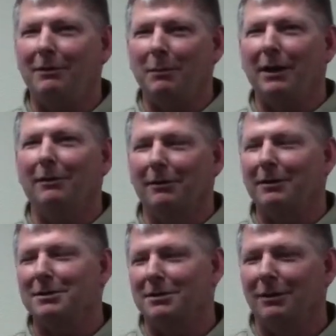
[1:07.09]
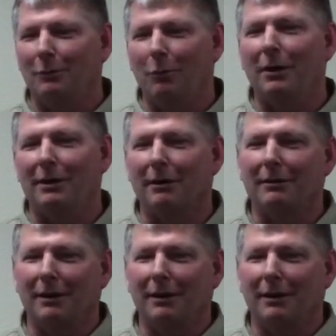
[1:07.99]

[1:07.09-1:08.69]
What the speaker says: you might look and see what are